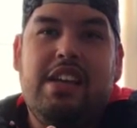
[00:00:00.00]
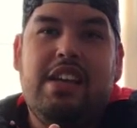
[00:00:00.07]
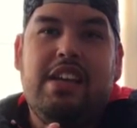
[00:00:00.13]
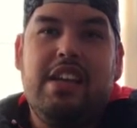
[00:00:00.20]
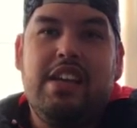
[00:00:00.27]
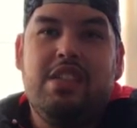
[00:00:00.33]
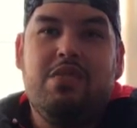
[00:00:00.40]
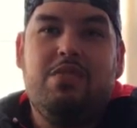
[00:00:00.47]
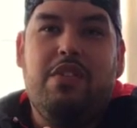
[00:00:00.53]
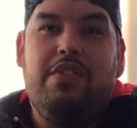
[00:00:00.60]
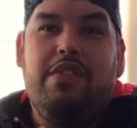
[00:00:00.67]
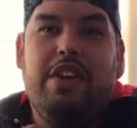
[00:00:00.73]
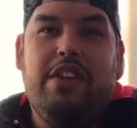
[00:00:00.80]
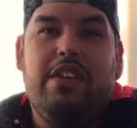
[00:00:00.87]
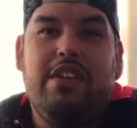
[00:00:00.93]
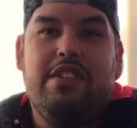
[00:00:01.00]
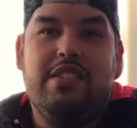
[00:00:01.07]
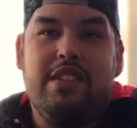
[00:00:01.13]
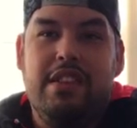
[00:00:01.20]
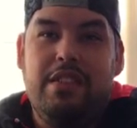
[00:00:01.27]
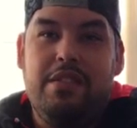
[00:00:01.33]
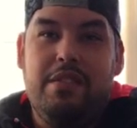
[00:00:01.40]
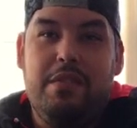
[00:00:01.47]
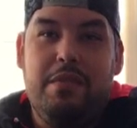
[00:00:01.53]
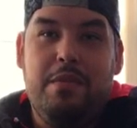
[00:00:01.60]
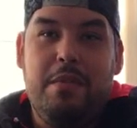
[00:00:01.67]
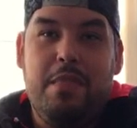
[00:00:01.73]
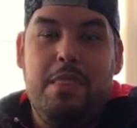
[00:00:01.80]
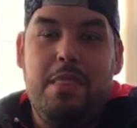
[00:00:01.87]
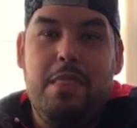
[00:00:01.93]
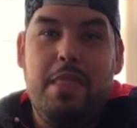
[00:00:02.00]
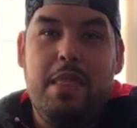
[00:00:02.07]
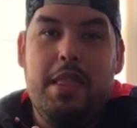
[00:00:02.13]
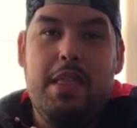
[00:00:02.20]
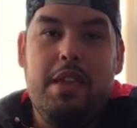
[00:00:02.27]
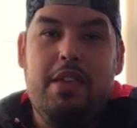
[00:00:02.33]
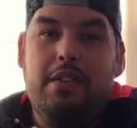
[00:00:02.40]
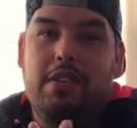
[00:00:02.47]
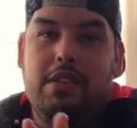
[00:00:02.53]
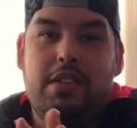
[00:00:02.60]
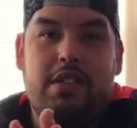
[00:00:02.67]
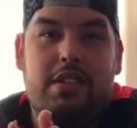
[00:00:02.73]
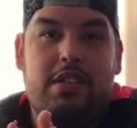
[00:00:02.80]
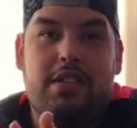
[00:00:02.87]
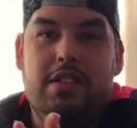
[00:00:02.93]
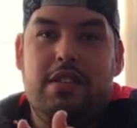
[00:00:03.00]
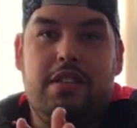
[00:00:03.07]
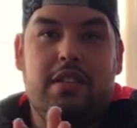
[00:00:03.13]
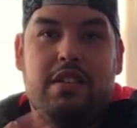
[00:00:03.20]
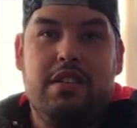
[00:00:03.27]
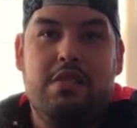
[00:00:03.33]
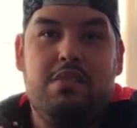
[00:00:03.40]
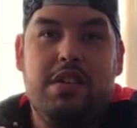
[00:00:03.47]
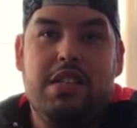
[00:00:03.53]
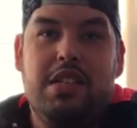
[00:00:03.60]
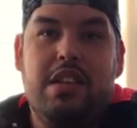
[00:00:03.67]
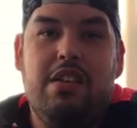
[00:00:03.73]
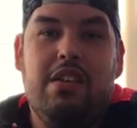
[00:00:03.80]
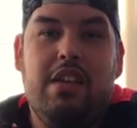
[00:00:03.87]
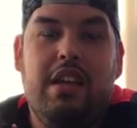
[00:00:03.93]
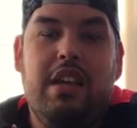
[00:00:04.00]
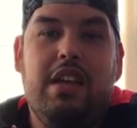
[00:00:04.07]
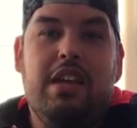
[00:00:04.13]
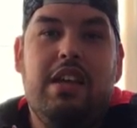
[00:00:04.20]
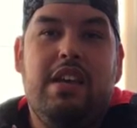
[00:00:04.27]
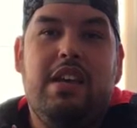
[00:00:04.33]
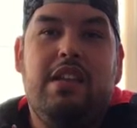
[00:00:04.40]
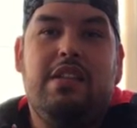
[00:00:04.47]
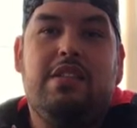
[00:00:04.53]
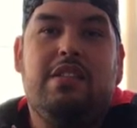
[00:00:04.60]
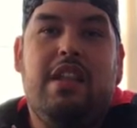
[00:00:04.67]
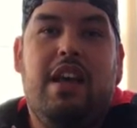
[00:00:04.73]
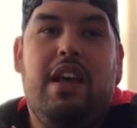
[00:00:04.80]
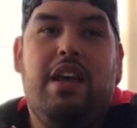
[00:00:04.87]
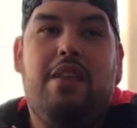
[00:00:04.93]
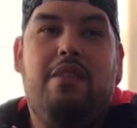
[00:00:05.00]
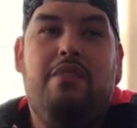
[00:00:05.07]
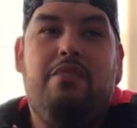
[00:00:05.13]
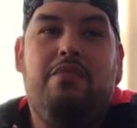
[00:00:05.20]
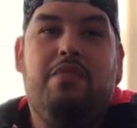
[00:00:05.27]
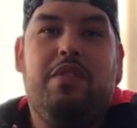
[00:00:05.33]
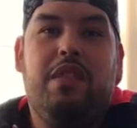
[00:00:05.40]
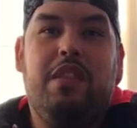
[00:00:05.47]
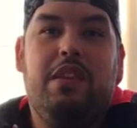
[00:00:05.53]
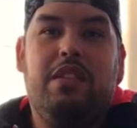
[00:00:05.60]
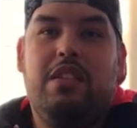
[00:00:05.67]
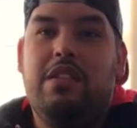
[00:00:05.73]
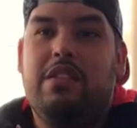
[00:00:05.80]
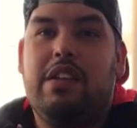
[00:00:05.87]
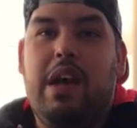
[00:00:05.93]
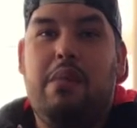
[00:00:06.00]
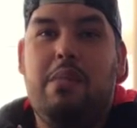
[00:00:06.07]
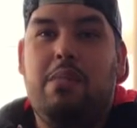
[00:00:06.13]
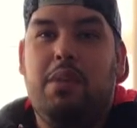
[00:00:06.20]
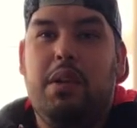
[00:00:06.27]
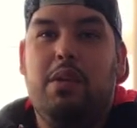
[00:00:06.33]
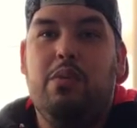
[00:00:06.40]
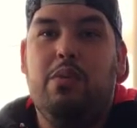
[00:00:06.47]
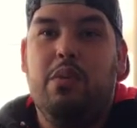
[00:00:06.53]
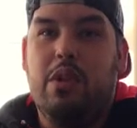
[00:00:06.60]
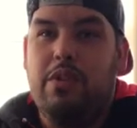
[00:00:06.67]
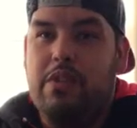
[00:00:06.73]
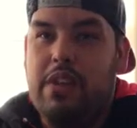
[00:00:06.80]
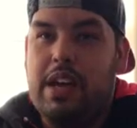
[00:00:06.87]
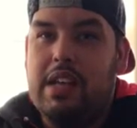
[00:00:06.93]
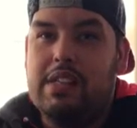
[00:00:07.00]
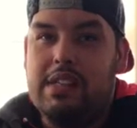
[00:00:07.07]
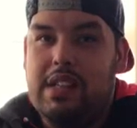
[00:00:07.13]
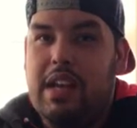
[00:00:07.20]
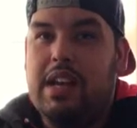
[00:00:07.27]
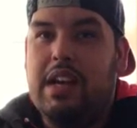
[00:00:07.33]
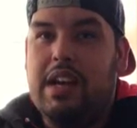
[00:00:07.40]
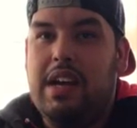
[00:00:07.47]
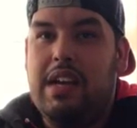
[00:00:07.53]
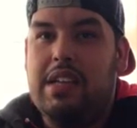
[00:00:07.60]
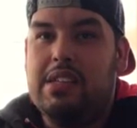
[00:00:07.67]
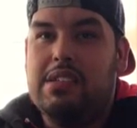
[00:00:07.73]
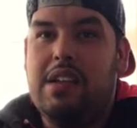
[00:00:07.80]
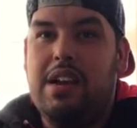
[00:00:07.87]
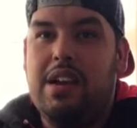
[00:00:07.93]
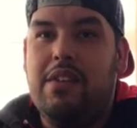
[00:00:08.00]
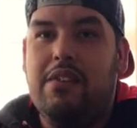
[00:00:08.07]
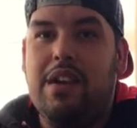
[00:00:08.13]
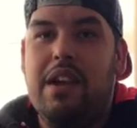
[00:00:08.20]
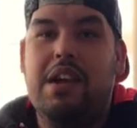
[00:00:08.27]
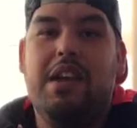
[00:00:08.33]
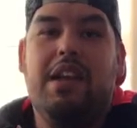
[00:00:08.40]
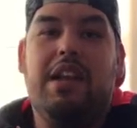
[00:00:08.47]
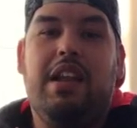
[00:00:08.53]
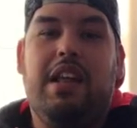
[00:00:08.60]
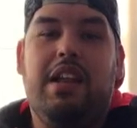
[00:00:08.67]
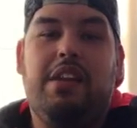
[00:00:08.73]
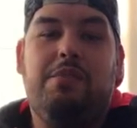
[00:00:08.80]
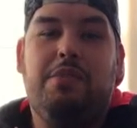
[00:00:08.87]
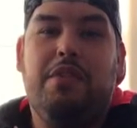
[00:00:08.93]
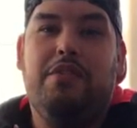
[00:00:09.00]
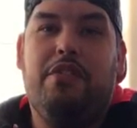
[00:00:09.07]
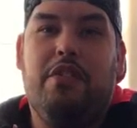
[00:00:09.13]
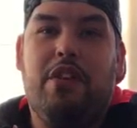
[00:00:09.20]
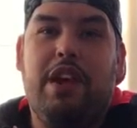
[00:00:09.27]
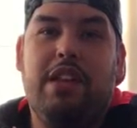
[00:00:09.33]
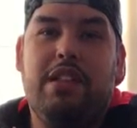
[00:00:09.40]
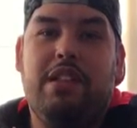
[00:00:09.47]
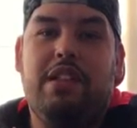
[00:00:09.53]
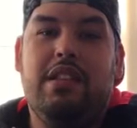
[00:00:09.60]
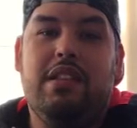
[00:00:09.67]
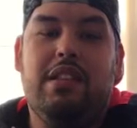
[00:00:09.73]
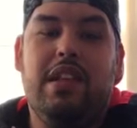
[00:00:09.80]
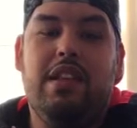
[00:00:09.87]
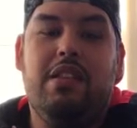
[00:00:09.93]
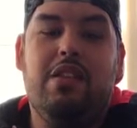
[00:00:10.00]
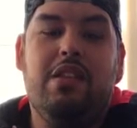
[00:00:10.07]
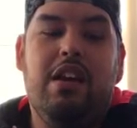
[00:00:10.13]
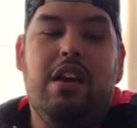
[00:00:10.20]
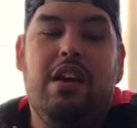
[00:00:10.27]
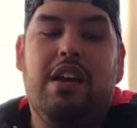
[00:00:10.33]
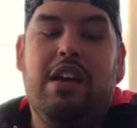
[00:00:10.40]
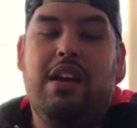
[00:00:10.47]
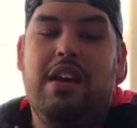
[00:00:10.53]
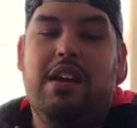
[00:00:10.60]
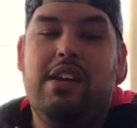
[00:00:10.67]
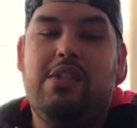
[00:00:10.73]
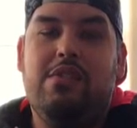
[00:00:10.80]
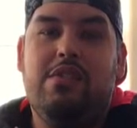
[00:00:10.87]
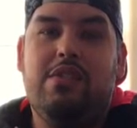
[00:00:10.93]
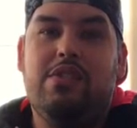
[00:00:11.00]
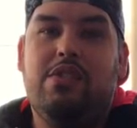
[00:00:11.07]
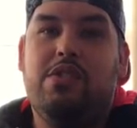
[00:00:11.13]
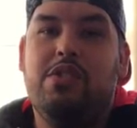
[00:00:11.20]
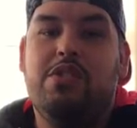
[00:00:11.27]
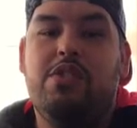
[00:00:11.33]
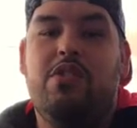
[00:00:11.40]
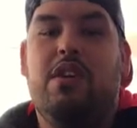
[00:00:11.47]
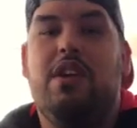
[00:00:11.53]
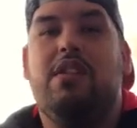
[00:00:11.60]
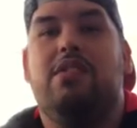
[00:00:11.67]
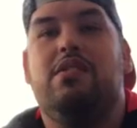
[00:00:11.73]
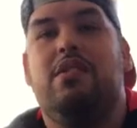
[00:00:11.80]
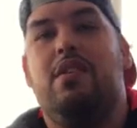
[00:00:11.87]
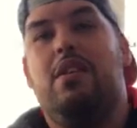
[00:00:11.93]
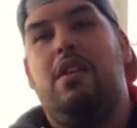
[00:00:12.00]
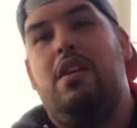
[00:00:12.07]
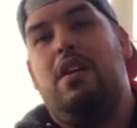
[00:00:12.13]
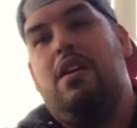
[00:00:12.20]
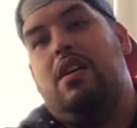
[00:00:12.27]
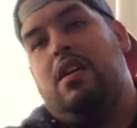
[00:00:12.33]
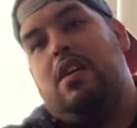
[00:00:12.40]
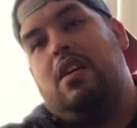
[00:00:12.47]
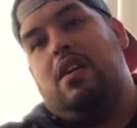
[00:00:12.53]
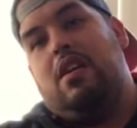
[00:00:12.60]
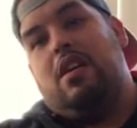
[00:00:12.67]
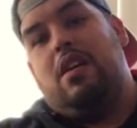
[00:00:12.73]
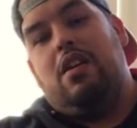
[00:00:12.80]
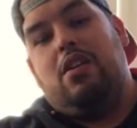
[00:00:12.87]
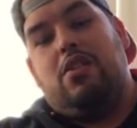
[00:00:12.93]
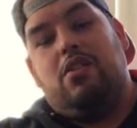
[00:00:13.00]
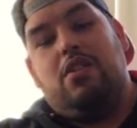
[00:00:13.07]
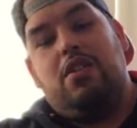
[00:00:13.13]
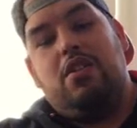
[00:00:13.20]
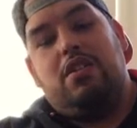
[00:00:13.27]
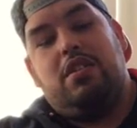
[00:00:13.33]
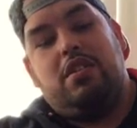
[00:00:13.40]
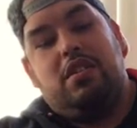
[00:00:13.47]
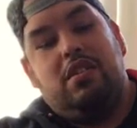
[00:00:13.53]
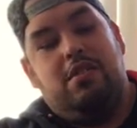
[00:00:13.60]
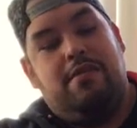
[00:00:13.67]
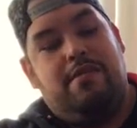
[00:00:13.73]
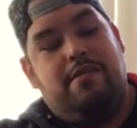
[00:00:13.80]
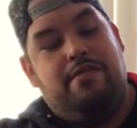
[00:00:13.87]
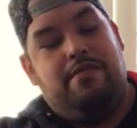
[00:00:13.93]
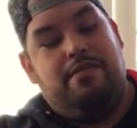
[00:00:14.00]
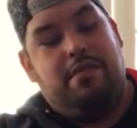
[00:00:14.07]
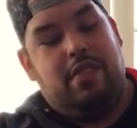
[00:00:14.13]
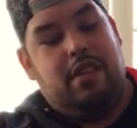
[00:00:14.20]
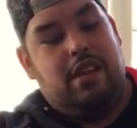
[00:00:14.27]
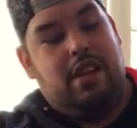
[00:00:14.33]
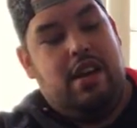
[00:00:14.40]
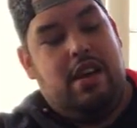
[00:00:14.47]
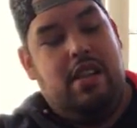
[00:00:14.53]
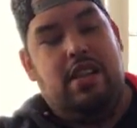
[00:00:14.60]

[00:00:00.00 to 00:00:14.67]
Guess what figure is it? It was just me telling you guys. It's that. Just comment below if you guys did said it right, like before I did show it to you guys. And of course, I